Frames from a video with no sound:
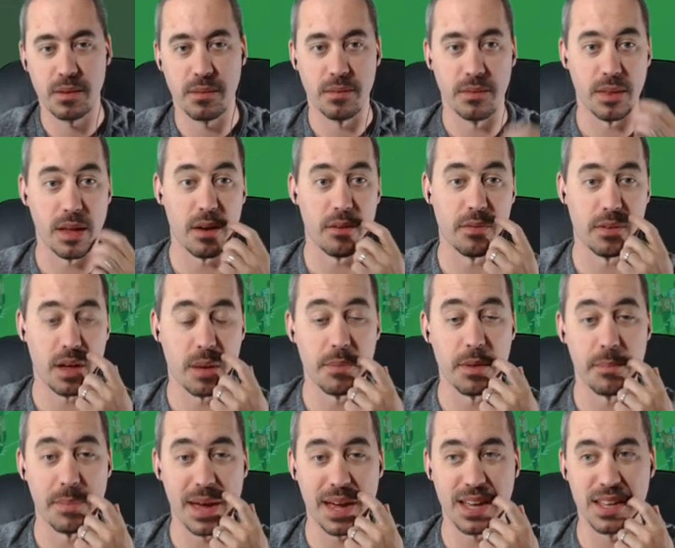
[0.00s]
They're
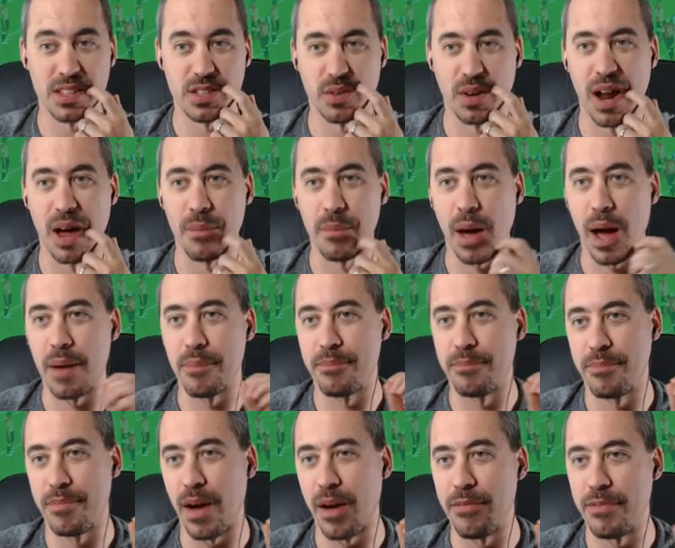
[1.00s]
coming back into it. I'm, I'm,
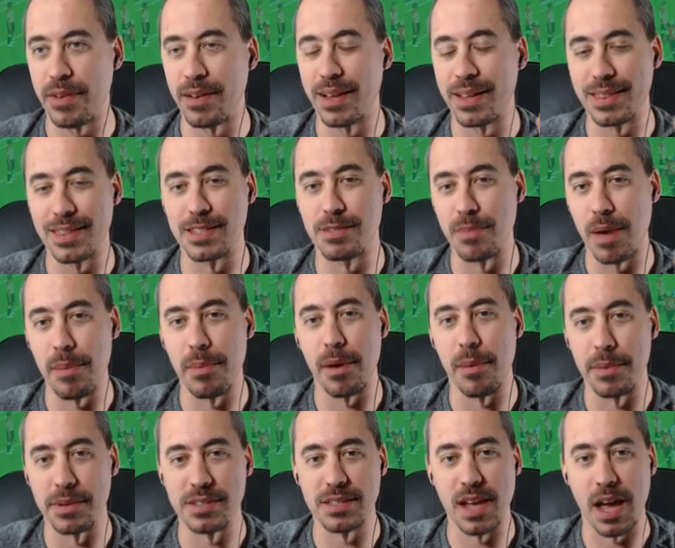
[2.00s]
I feel like this may be a
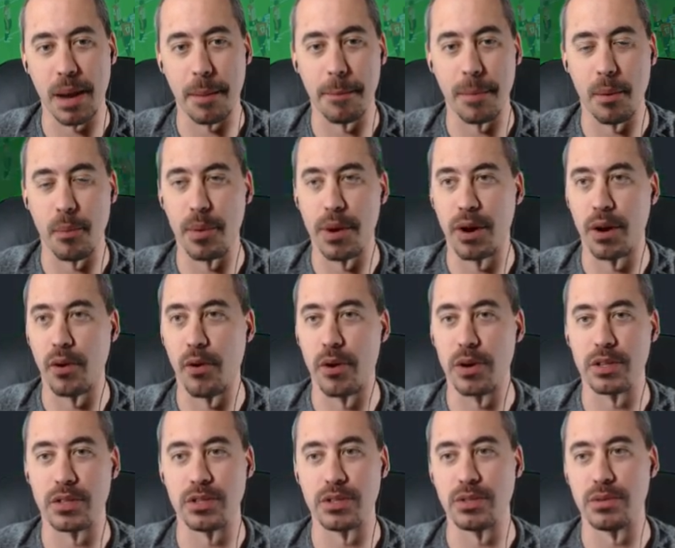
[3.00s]
mistake, but we are
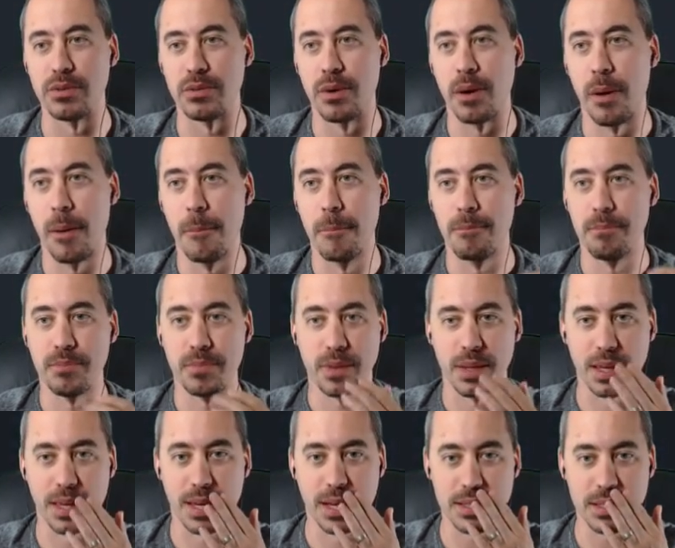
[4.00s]
going to
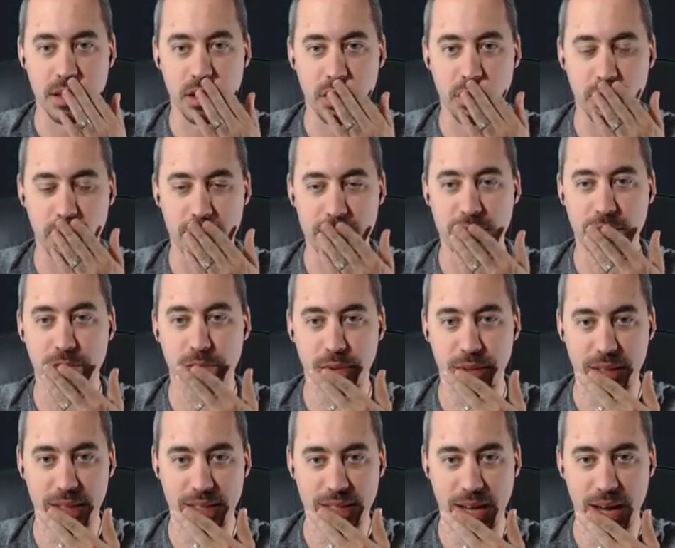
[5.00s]
get aggressive
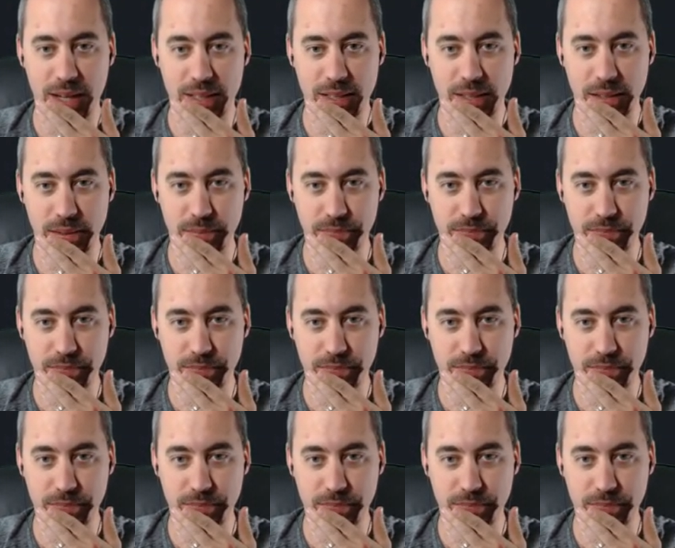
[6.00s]
with the tactic.